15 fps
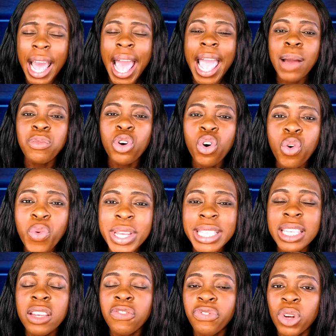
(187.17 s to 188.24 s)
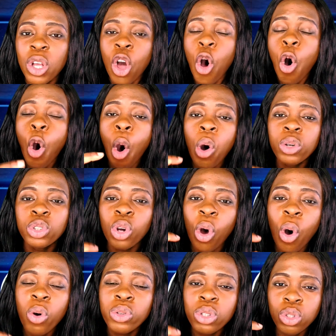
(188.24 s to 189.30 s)
I am quitting for hold
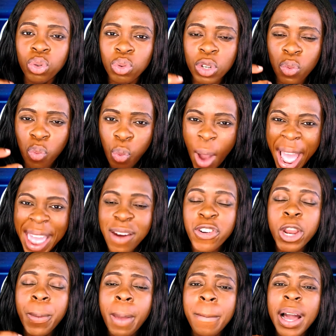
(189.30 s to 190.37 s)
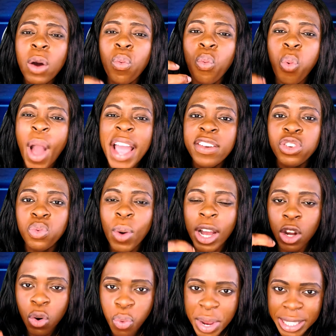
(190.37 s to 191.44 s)
on to the why. Remember why you are
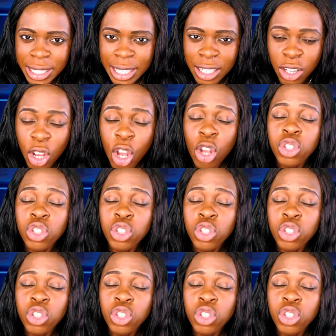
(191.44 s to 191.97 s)
quitting.